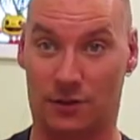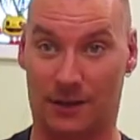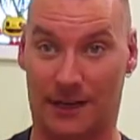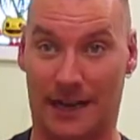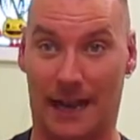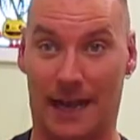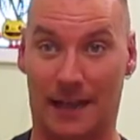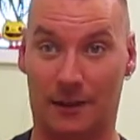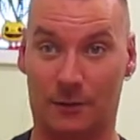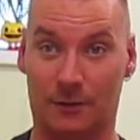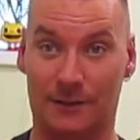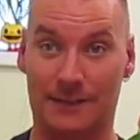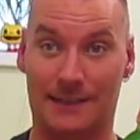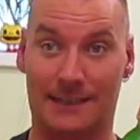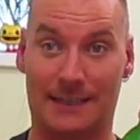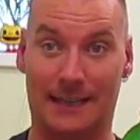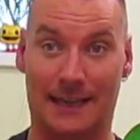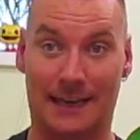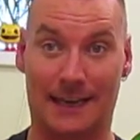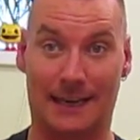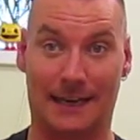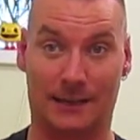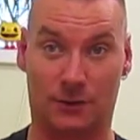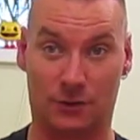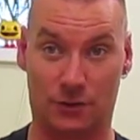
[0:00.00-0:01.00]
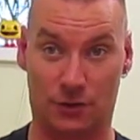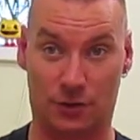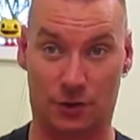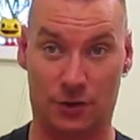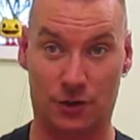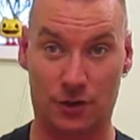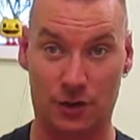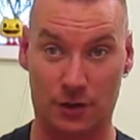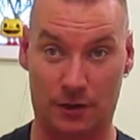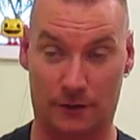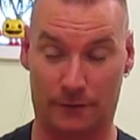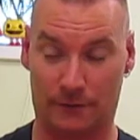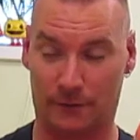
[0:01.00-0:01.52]
calories and that extra
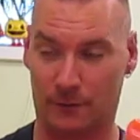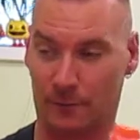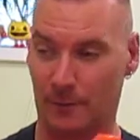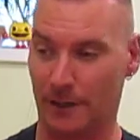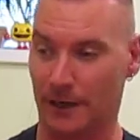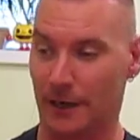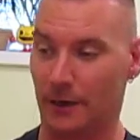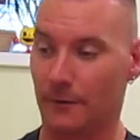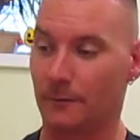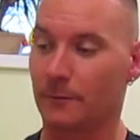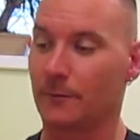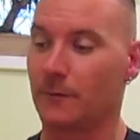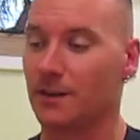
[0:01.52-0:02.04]
sugar from there.